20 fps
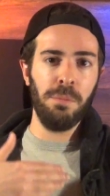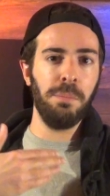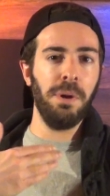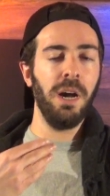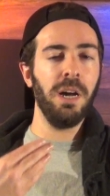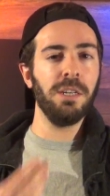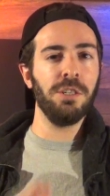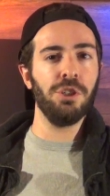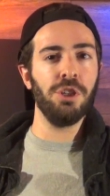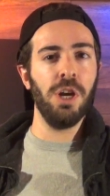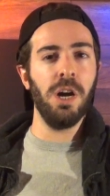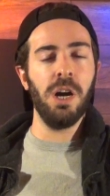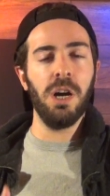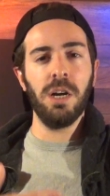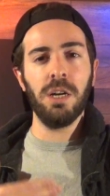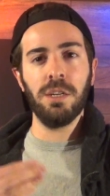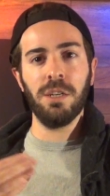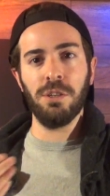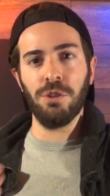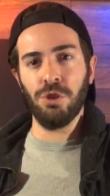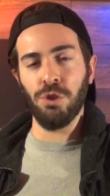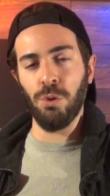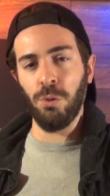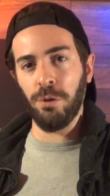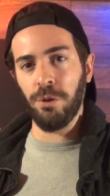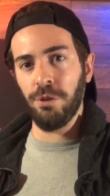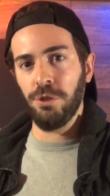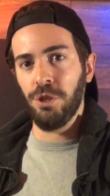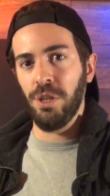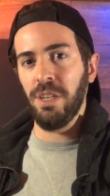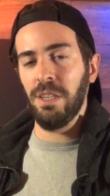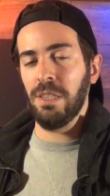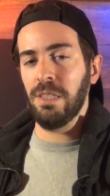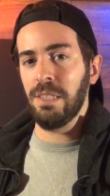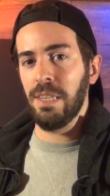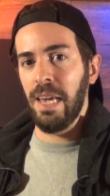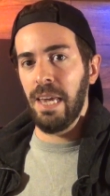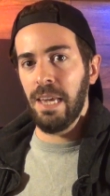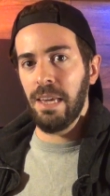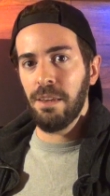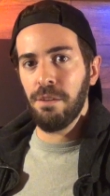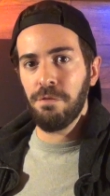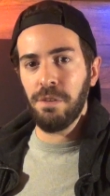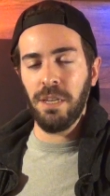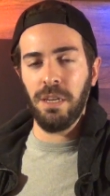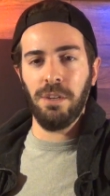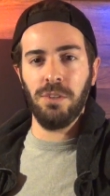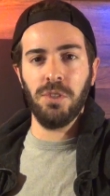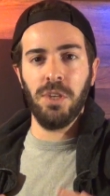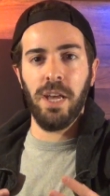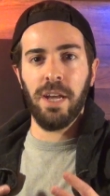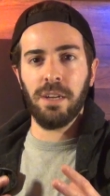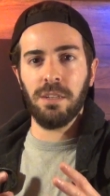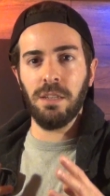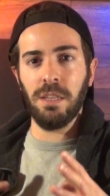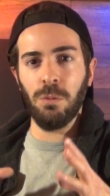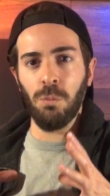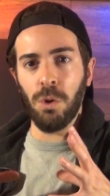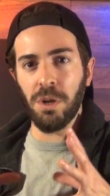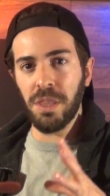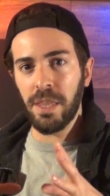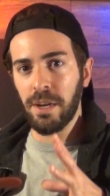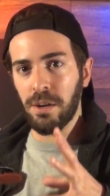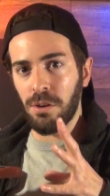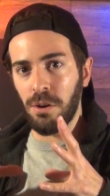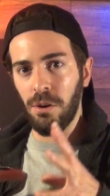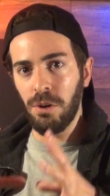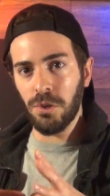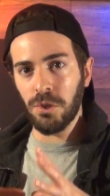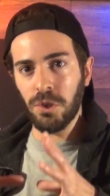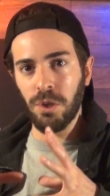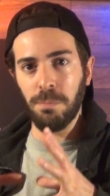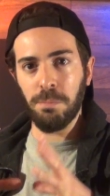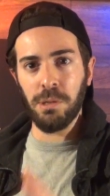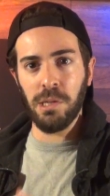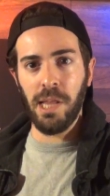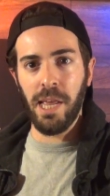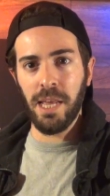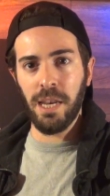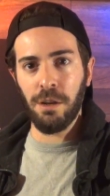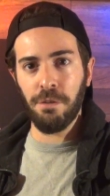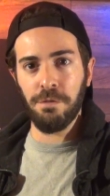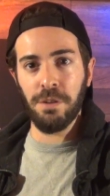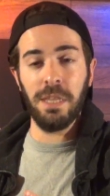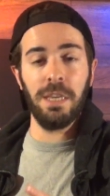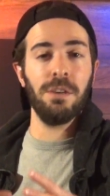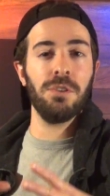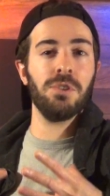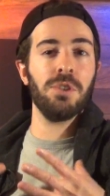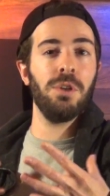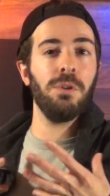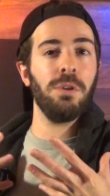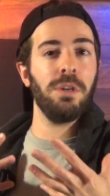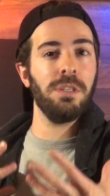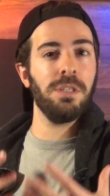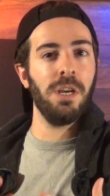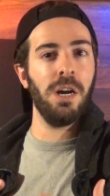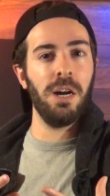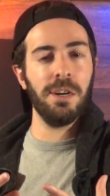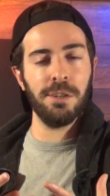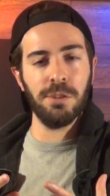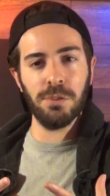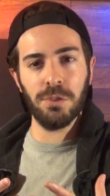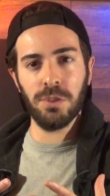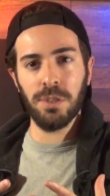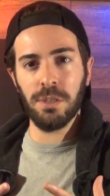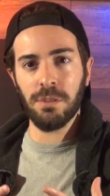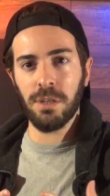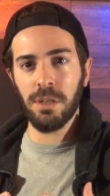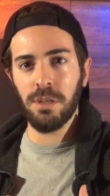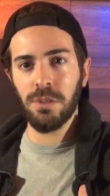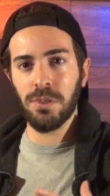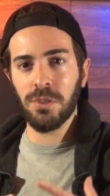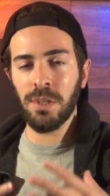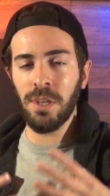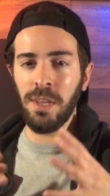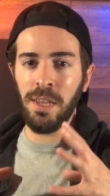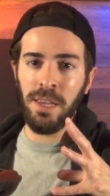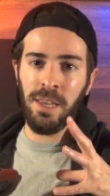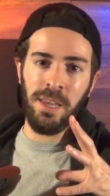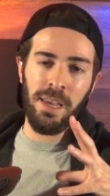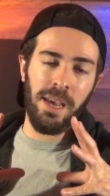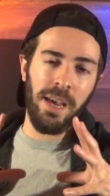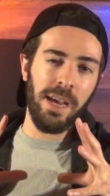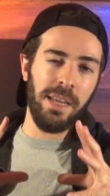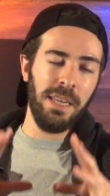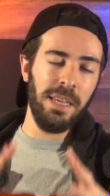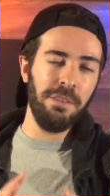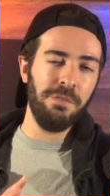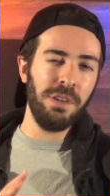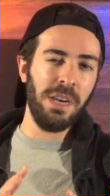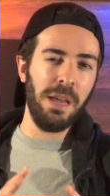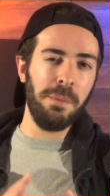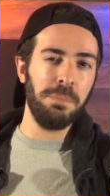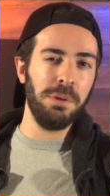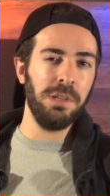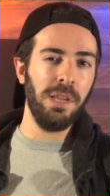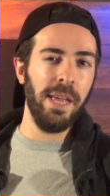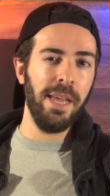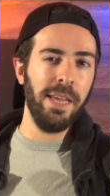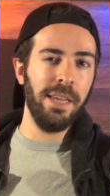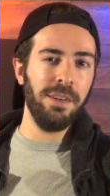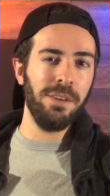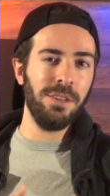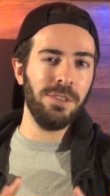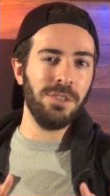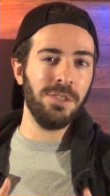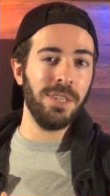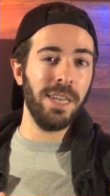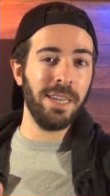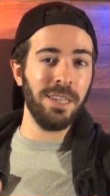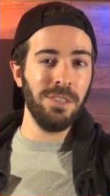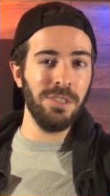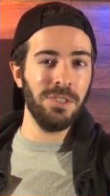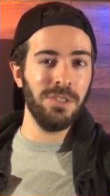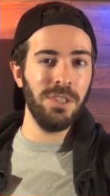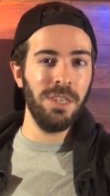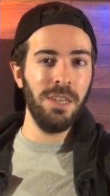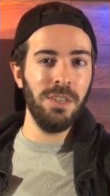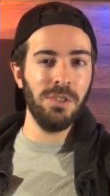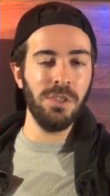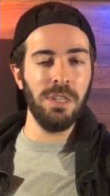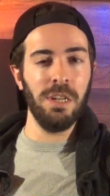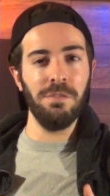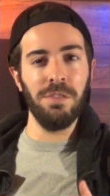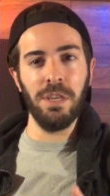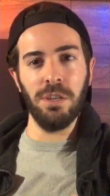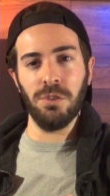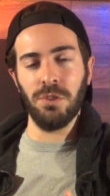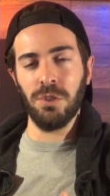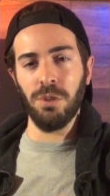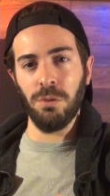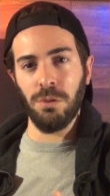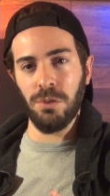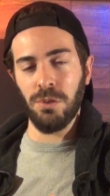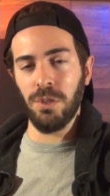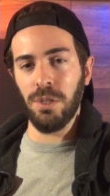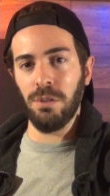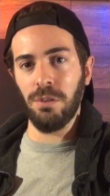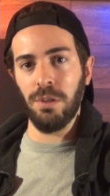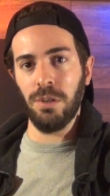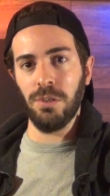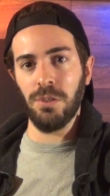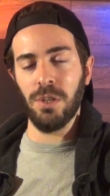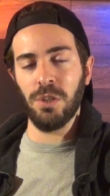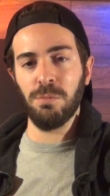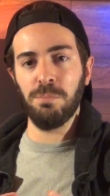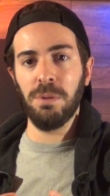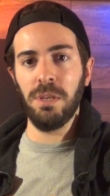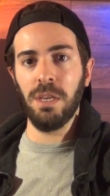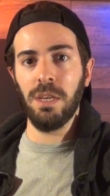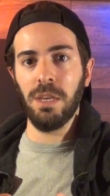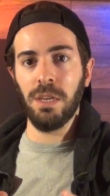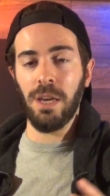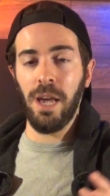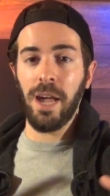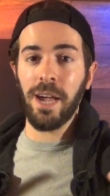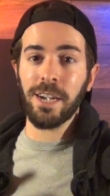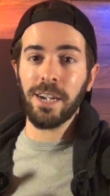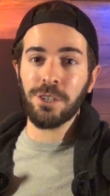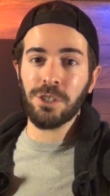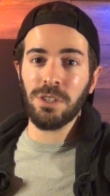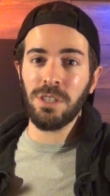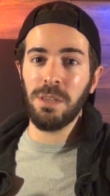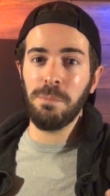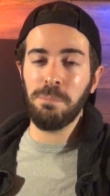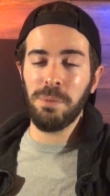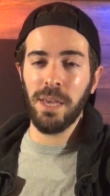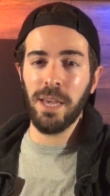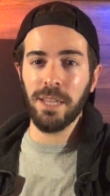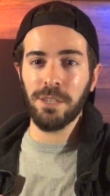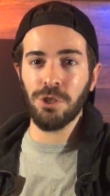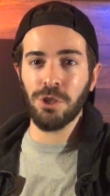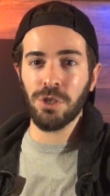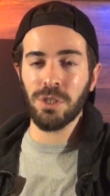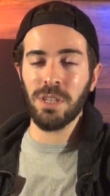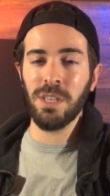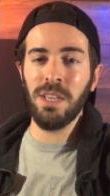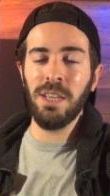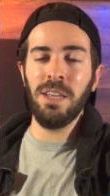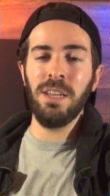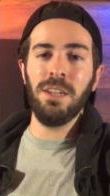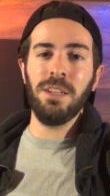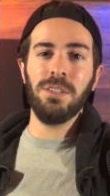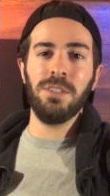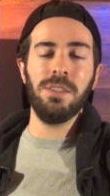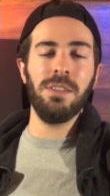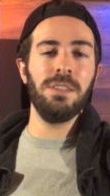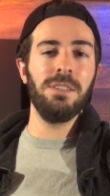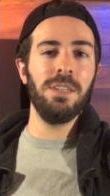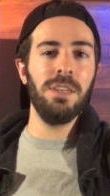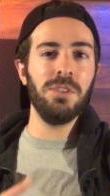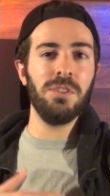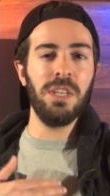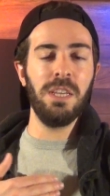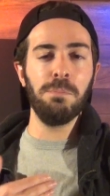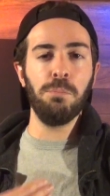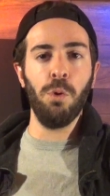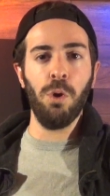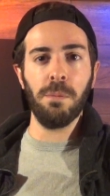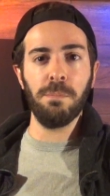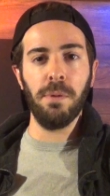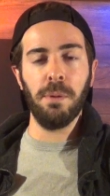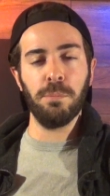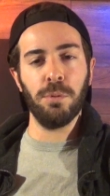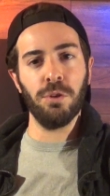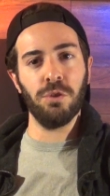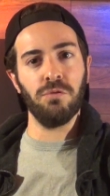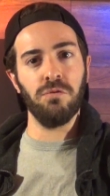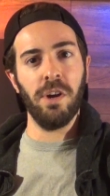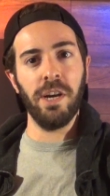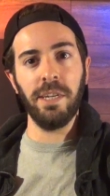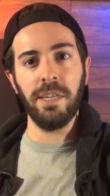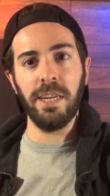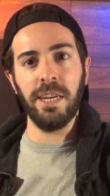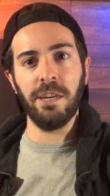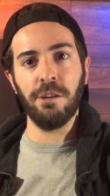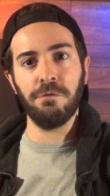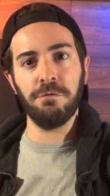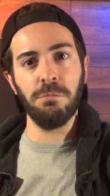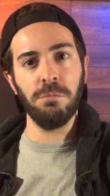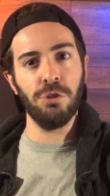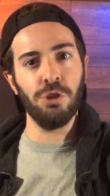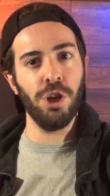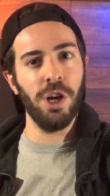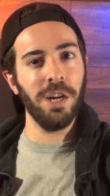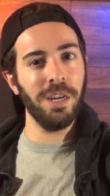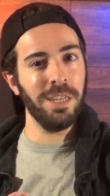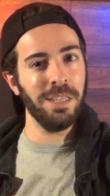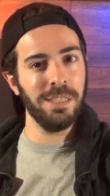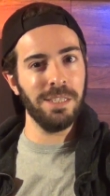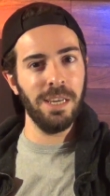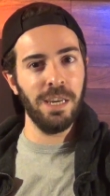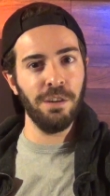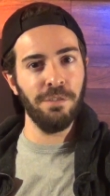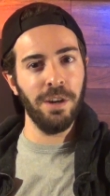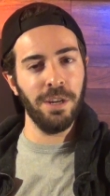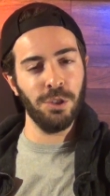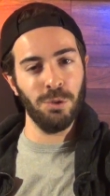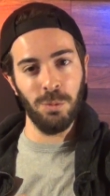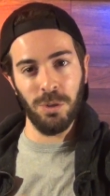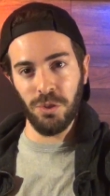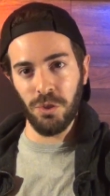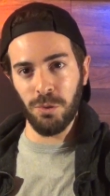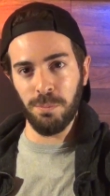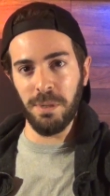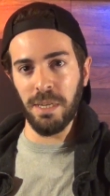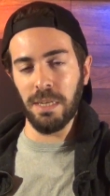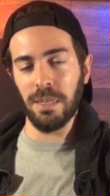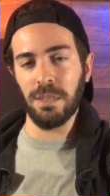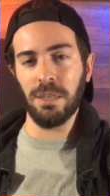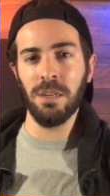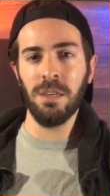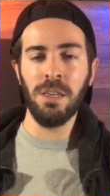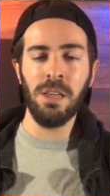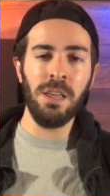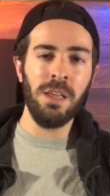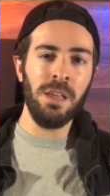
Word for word: by John, George, and Dave, and exactly what they are also planning for the Ahsoka Tano series, and even a planned second season of the Ahsoka series that's being actually pitched to the Disney board members right now from John and Dave as we speak.